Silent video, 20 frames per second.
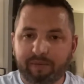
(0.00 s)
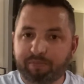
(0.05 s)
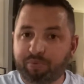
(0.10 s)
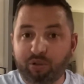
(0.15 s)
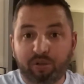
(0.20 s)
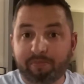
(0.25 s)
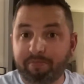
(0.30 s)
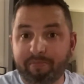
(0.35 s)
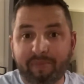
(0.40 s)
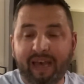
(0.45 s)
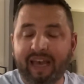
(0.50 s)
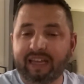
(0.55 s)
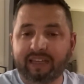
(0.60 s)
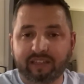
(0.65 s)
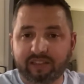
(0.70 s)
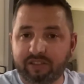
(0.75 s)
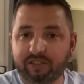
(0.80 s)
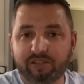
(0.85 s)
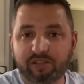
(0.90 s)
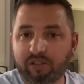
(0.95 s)
put
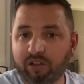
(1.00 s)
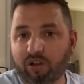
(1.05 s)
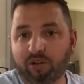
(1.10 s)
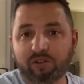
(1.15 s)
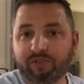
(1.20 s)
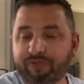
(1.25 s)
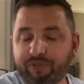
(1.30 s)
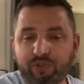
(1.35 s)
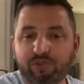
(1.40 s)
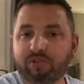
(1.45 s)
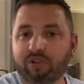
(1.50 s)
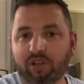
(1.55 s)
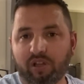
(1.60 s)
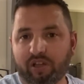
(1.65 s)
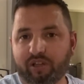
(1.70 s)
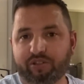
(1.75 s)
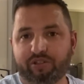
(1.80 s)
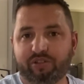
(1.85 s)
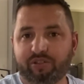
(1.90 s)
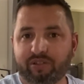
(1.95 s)
magnets on a
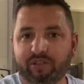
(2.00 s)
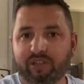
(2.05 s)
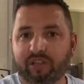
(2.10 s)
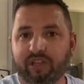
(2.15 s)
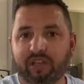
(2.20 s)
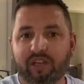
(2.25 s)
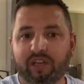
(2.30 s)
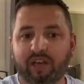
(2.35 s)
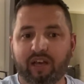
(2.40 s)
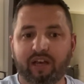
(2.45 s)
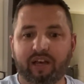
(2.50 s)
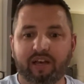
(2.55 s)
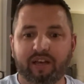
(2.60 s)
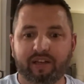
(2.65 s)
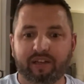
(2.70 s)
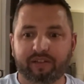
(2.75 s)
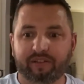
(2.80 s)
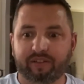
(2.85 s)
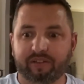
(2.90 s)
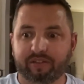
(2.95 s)
fuselage.
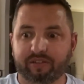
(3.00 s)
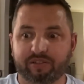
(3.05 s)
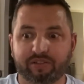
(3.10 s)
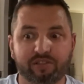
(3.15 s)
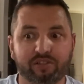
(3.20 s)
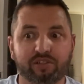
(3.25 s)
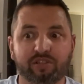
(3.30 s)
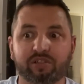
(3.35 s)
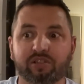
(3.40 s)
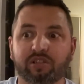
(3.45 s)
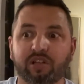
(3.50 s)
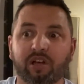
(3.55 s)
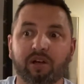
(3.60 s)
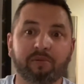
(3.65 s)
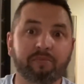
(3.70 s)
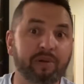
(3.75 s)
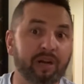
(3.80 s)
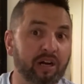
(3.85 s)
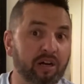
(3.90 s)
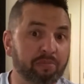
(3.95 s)
Some
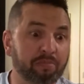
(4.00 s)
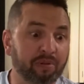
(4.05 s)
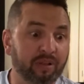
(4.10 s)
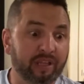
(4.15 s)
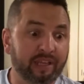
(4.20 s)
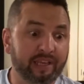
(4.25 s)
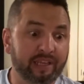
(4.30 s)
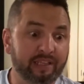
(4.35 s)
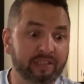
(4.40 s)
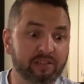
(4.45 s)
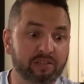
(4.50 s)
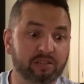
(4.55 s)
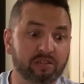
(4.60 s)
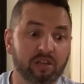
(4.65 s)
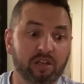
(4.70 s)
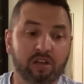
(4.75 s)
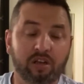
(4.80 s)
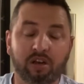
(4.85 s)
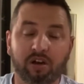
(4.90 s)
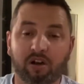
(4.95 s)
airplanes
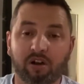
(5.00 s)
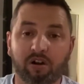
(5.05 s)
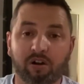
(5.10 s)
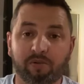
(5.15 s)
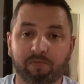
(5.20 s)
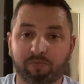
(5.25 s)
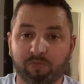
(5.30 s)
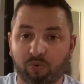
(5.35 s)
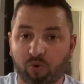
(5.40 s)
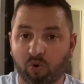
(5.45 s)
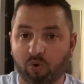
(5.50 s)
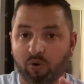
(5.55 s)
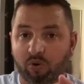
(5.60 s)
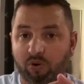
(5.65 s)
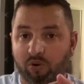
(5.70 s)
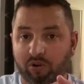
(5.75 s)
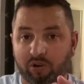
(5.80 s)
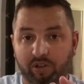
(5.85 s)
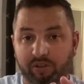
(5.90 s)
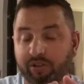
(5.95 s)
are
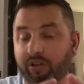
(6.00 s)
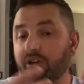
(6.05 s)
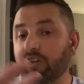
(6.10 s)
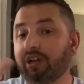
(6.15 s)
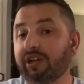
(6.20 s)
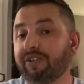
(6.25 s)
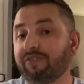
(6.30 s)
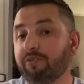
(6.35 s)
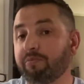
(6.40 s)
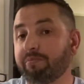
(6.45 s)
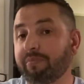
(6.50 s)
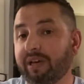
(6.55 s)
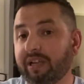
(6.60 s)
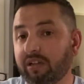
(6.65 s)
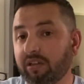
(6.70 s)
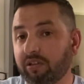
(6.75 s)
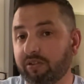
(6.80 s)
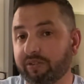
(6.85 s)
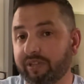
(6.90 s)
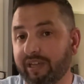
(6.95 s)
more, they're not even metal
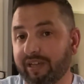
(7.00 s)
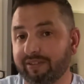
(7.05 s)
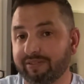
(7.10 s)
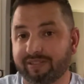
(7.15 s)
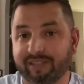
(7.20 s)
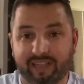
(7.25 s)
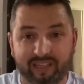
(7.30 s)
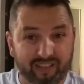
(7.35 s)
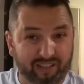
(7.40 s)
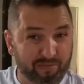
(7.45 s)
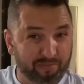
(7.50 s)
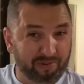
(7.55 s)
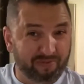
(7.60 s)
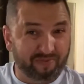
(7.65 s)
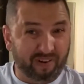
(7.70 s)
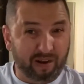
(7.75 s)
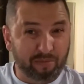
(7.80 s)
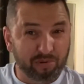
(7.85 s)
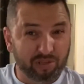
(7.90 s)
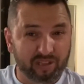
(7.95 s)
on the outside. They could be
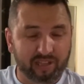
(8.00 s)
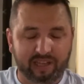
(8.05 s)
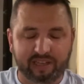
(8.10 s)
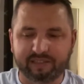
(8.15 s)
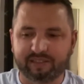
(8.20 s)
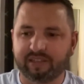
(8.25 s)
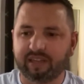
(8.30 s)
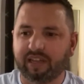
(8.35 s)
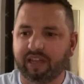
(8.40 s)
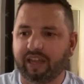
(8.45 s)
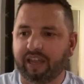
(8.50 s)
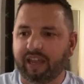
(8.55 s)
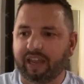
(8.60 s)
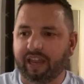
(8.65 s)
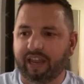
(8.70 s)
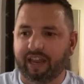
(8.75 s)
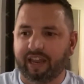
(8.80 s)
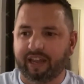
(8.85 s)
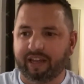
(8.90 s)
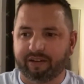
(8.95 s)
fiberglass,
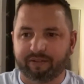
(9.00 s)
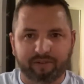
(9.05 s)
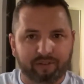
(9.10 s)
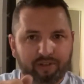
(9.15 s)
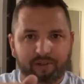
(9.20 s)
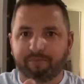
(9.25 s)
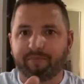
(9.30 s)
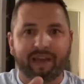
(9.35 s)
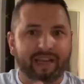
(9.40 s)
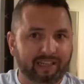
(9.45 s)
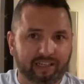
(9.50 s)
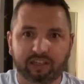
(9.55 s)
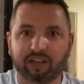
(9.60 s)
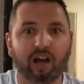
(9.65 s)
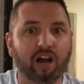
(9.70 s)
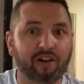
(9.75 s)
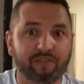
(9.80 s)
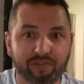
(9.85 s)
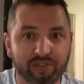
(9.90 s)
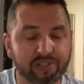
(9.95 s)
and a magnet
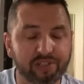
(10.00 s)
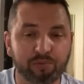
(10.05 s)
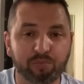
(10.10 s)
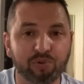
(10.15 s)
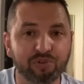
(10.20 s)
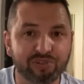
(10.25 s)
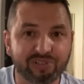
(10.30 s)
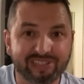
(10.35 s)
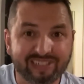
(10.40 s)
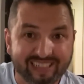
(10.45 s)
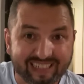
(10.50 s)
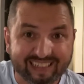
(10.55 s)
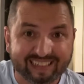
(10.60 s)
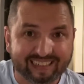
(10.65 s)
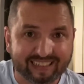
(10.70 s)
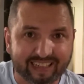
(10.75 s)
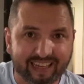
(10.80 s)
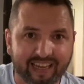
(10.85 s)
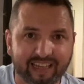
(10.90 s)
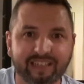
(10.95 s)
obviously won't stick to
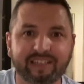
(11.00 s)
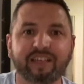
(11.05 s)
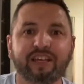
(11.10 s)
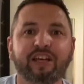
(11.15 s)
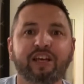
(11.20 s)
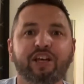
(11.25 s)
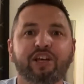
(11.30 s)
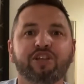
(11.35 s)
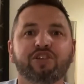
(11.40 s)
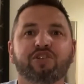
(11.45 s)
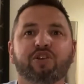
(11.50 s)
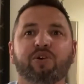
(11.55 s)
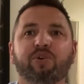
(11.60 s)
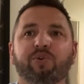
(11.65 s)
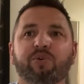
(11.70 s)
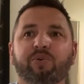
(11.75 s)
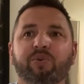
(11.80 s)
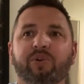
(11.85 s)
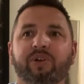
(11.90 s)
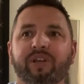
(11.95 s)
that.
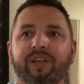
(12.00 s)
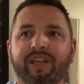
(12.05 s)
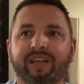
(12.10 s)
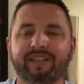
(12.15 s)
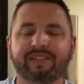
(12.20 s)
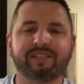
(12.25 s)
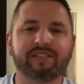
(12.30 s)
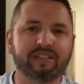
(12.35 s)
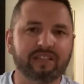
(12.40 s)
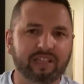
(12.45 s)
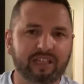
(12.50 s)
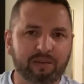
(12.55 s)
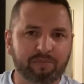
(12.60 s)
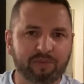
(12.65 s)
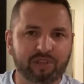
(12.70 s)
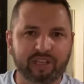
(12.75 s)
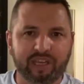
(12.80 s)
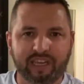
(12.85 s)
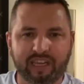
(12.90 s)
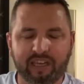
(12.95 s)
So his dilemma
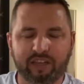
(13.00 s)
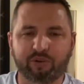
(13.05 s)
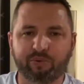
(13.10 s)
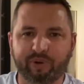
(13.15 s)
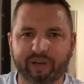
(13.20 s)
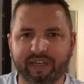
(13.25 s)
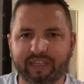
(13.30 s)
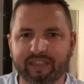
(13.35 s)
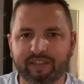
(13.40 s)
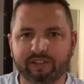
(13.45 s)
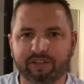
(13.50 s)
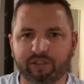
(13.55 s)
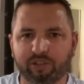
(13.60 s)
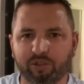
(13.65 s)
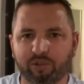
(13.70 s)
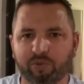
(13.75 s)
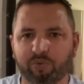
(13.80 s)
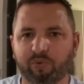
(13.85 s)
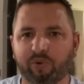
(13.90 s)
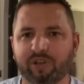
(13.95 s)
that he had run
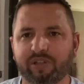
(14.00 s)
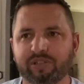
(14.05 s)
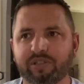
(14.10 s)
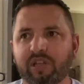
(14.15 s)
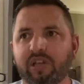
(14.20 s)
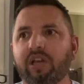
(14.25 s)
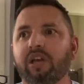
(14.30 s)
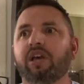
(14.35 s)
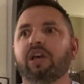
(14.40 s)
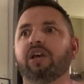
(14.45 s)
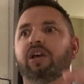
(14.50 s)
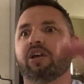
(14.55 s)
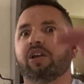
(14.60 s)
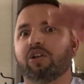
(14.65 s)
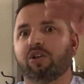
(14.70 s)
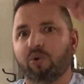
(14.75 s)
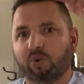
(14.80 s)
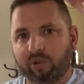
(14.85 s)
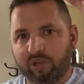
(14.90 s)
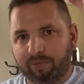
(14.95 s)
into was
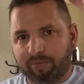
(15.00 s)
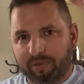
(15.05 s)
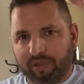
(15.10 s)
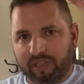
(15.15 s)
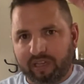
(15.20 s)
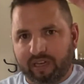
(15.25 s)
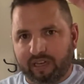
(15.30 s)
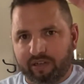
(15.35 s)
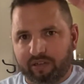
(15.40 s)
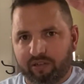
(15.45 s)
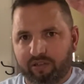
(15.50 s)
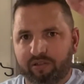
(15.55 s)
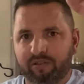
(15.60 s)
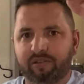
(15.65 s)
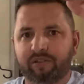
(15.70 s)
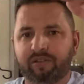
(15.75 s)
going up a ladder